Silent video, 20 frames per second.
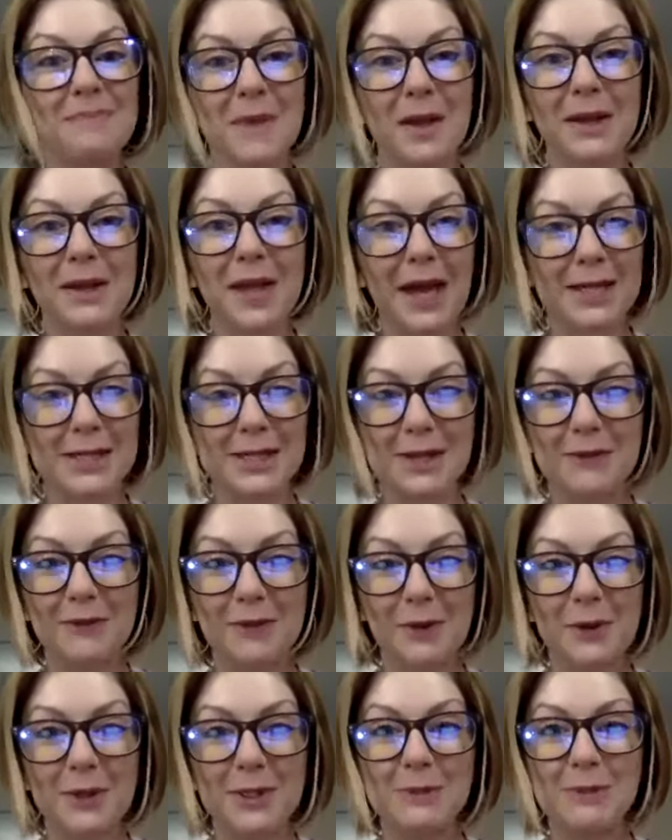less
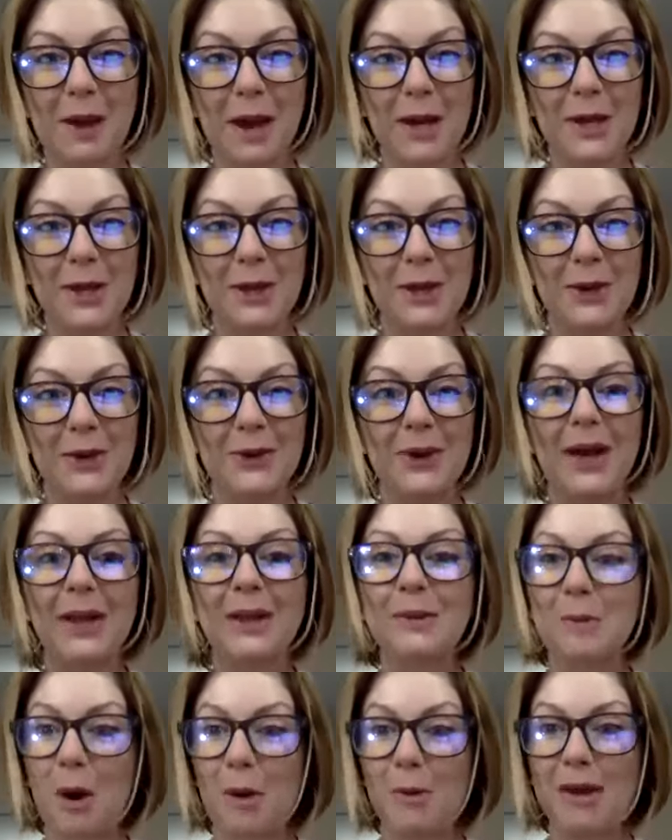influenced by you at the
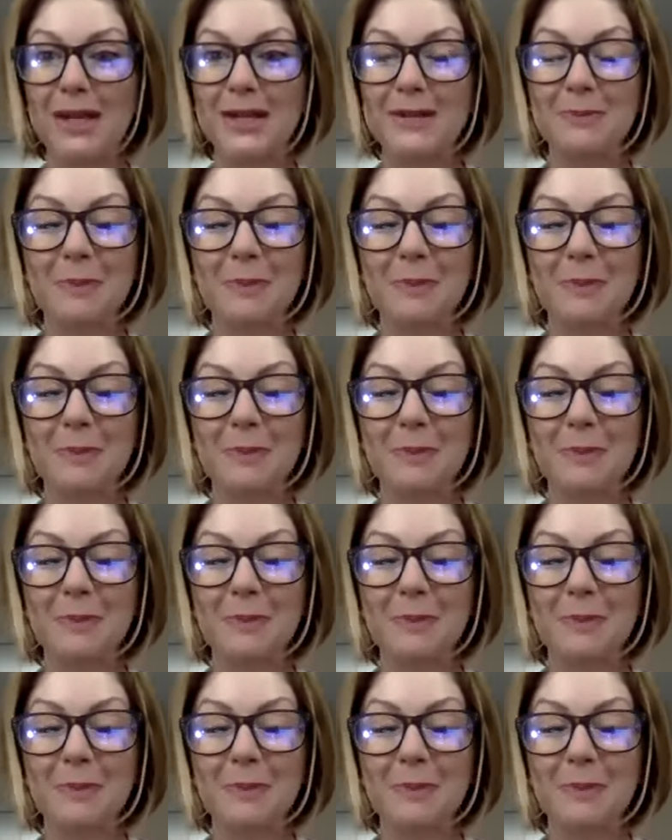moment,